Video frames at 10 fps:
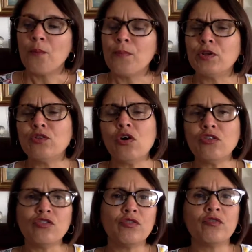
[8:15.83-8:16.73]
But
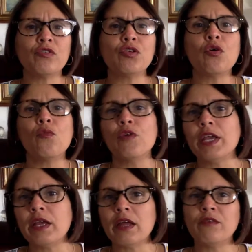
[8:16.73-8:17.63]
not just, you know,
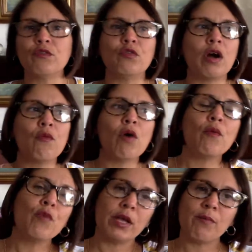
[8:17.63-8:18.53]
weekends or a
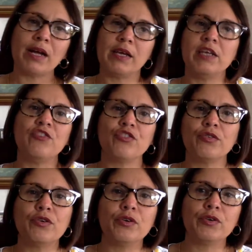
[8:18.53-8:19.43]
one week vacation
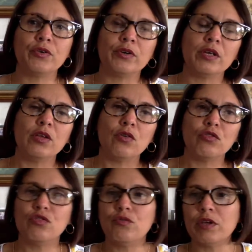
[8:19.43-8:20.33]
or, you know,
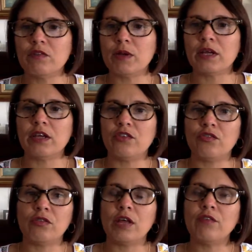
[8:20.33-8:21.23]
two weeks
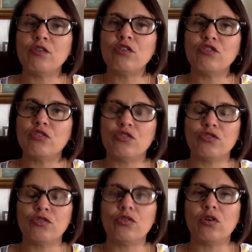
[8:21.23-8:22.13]
vacation. That's not,
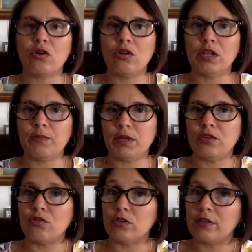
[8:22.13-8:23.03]
shouldn't only be
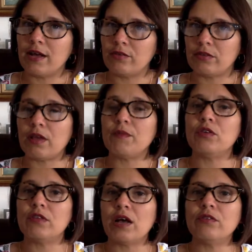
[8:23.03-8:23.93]
your downtime. Your
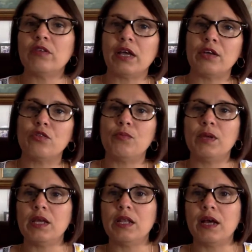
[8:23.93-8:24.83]
downtime could
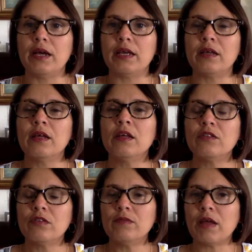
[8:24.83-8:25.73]
be like
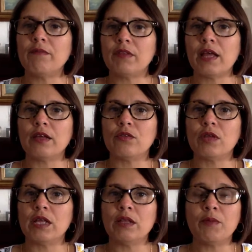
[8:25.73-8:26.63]
sometimes like
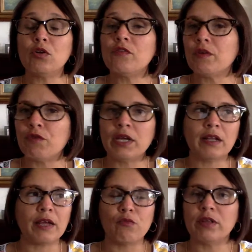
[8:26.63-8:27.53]
in the middle of the week,
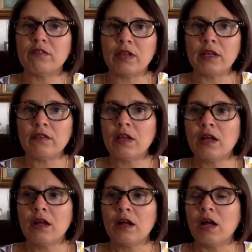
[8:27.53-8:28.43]
like Wednesday.
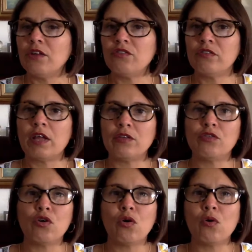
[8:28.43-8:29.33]
I just like to
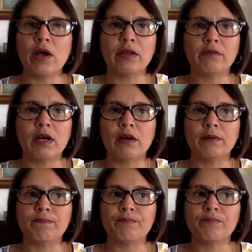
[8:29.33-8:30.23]
go and
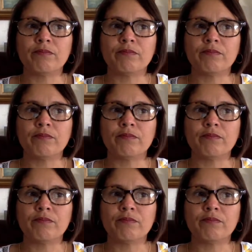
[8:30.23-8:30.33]
um,